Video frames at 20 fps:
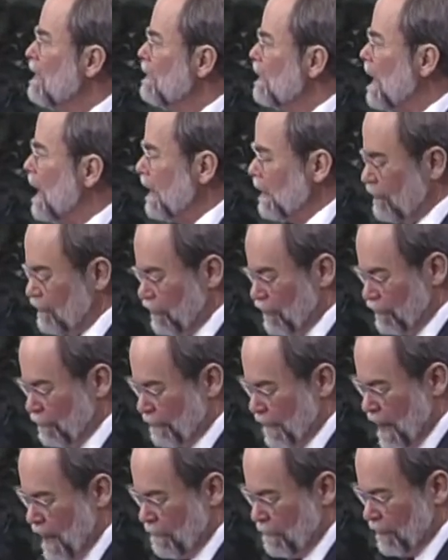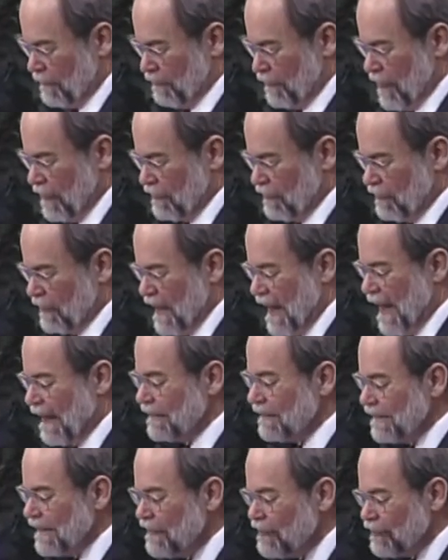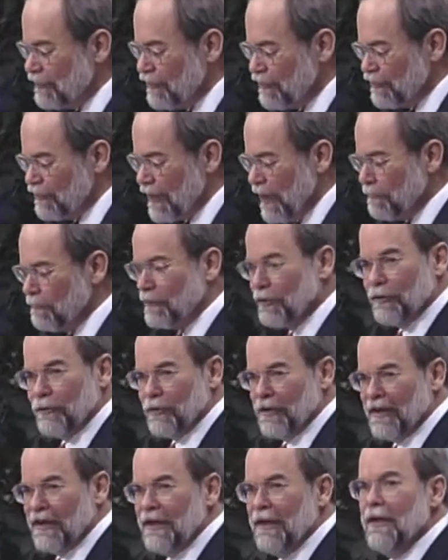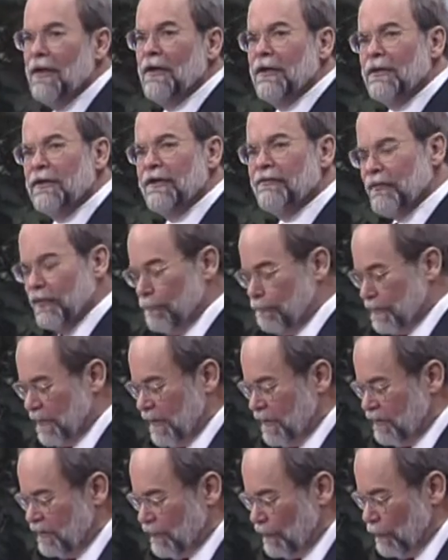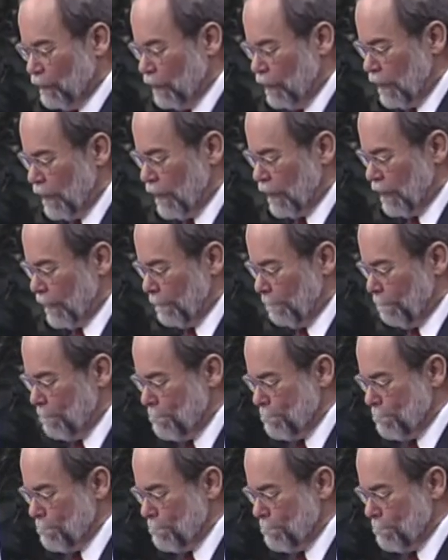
That is its proper function. At least to some degree, live in peace and order.